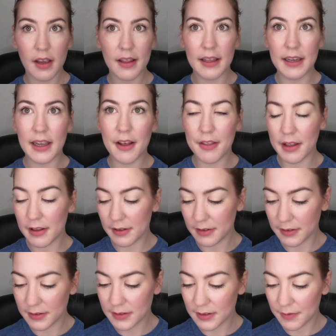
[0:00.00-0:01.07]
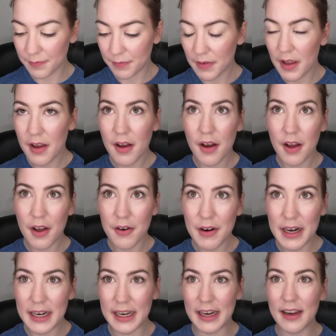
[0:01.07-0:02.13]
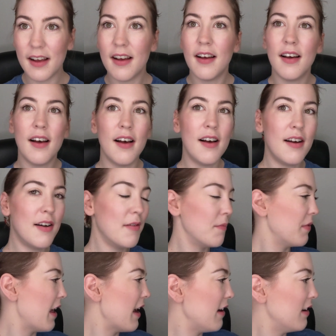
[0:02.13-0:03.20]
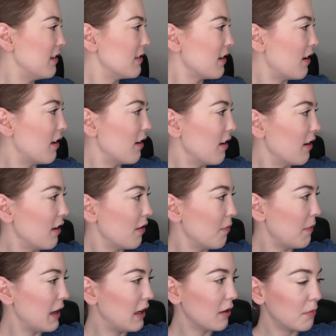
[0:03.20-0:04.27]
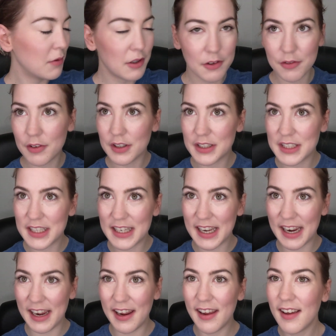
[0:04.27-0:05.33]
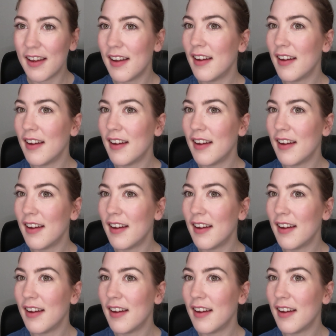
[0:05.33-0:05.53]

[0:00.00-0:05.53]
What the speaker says: I like how that looks. Alrighty. That is our makeup look for today.